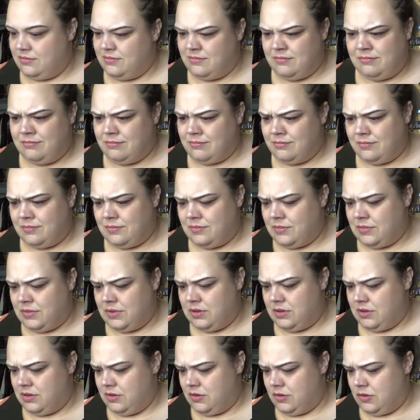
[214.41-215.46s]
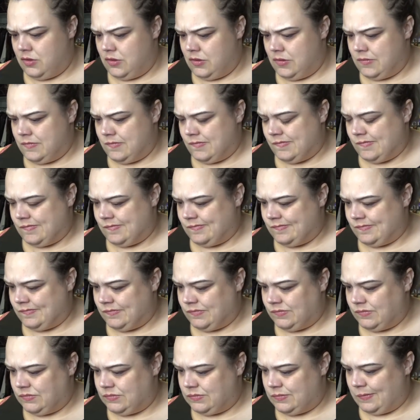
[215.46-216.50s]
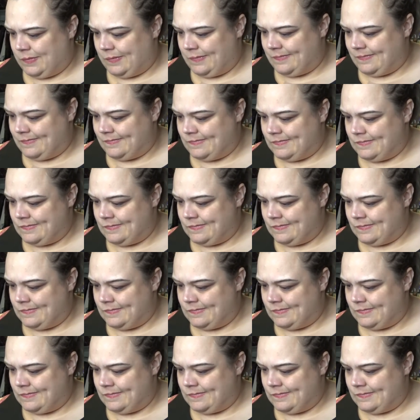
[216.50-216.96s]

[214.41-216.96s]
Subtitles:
[no speech]